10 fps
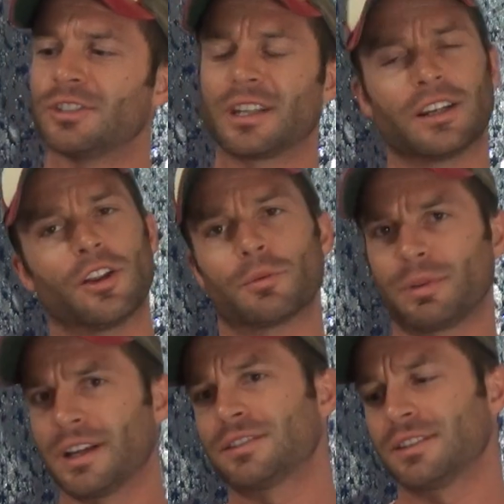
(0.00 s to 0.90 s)
see them in other
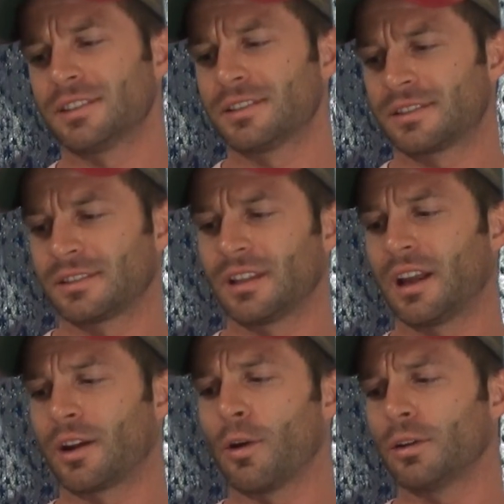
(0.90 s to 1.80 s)
places.
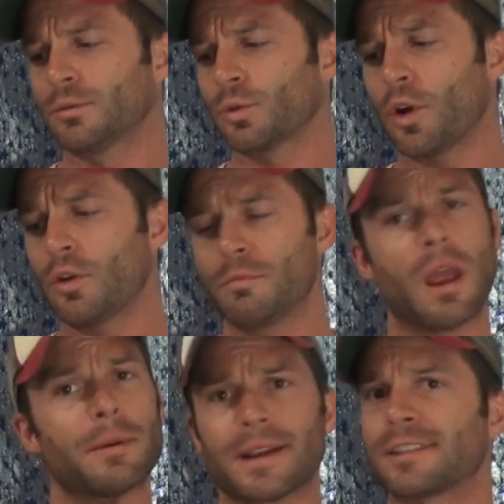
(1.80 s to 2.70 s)
The Golden Road,
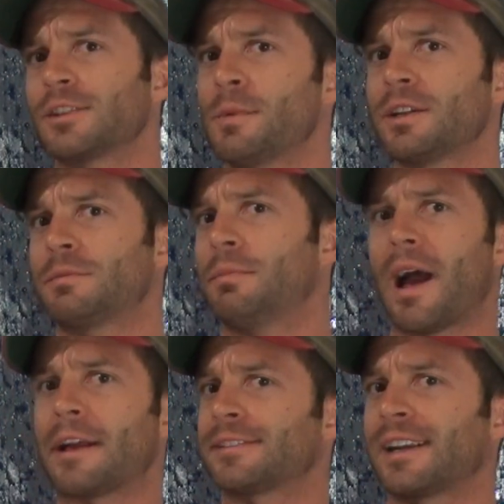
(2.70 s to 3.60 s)
maybe not so much
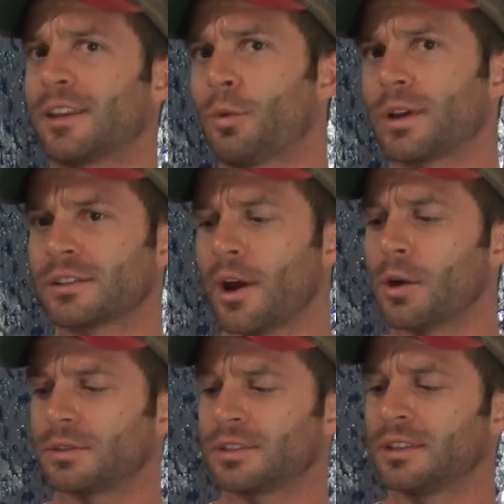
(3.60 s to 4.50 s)
outside of the West
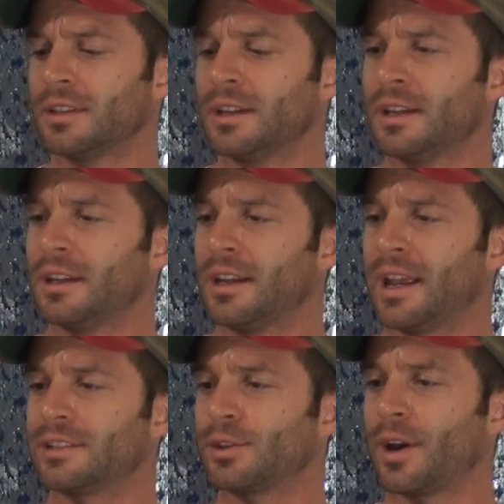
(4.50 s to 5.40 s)
Coast.
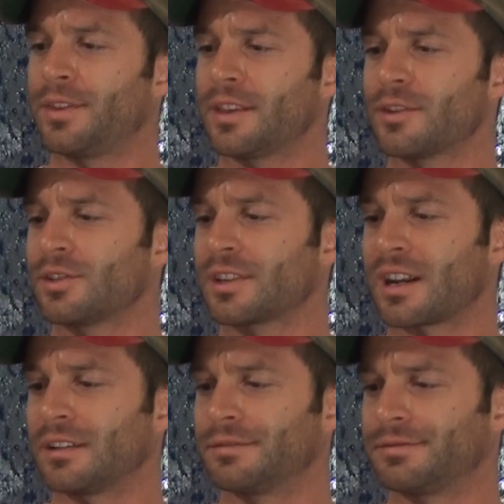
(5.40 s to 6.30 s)
And so I think they're just
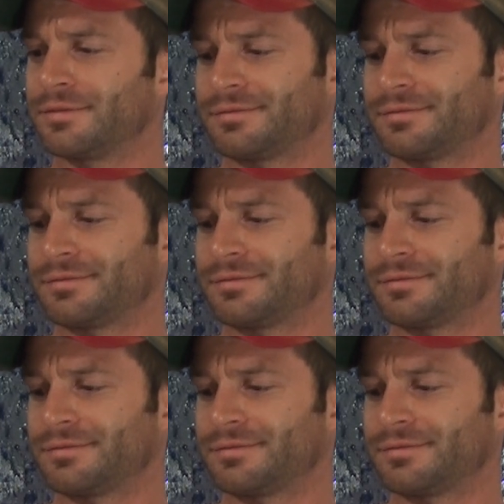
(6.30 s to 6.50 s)
kind of,